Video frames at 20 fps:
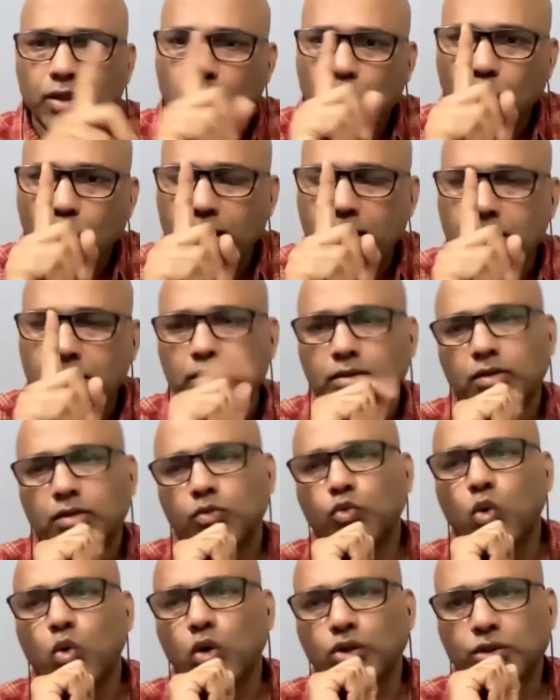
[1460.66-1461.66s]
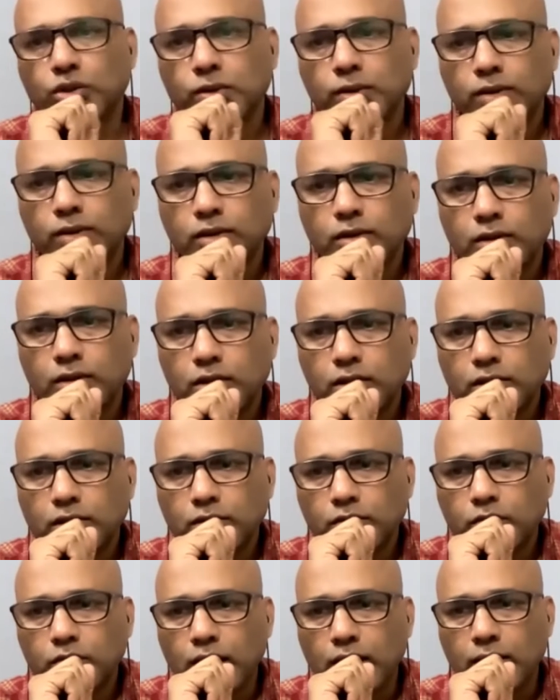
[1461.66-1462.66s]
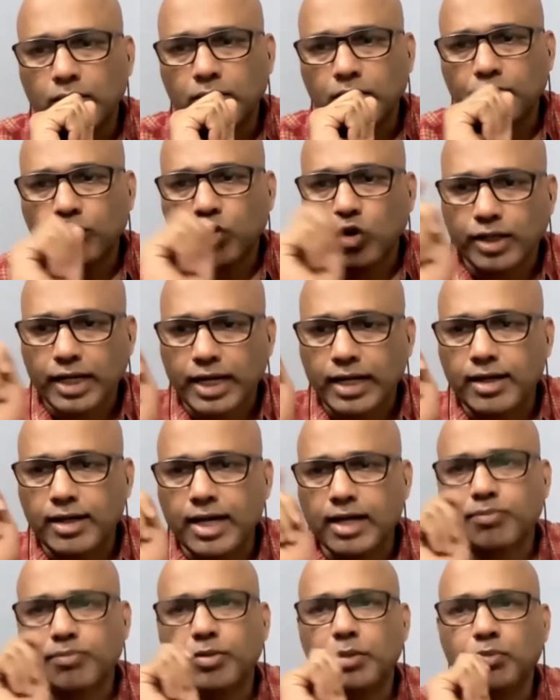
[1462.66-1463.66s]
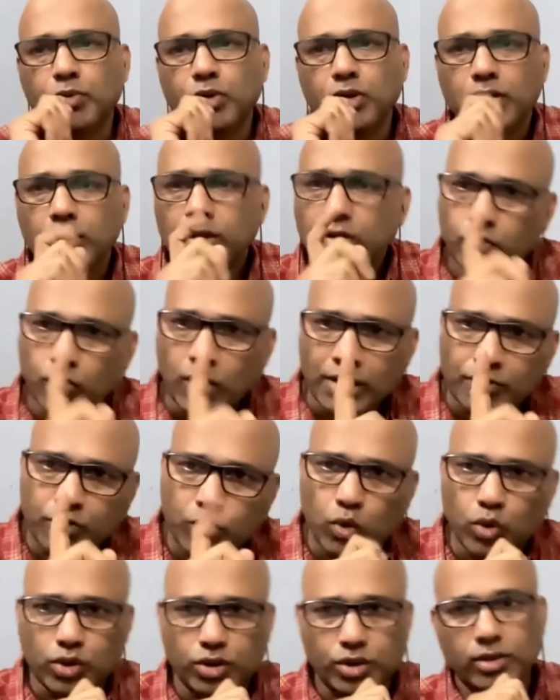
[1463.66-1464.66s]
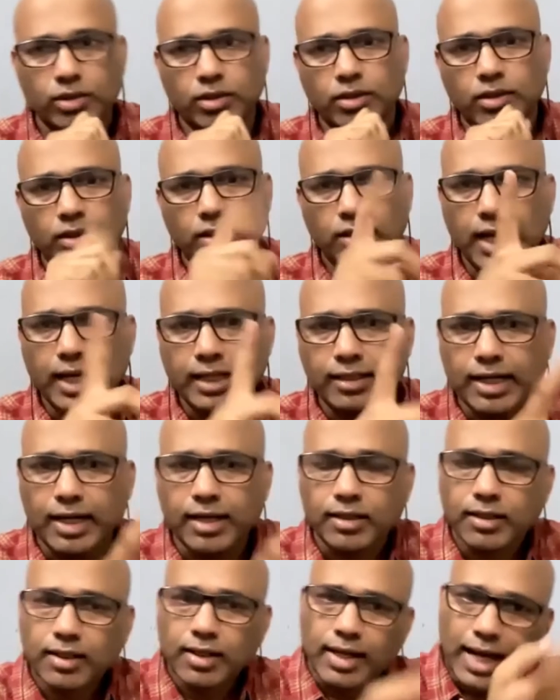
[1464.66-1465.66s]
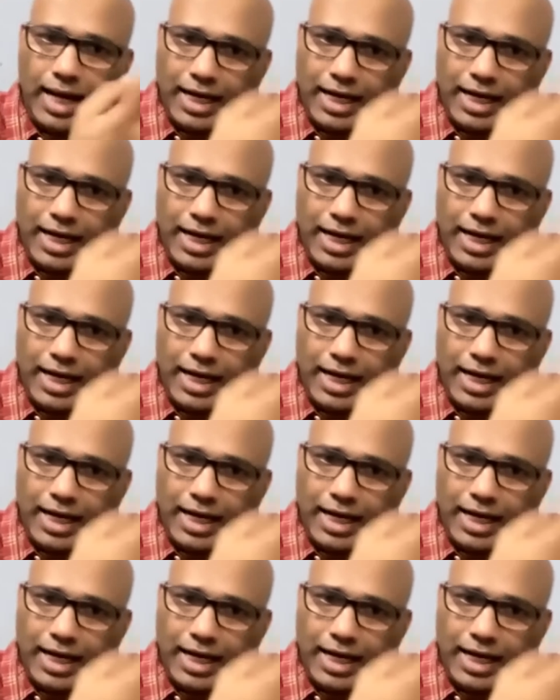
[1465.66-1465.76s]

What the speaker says: one vote for 10 lakh people, one vote, like that.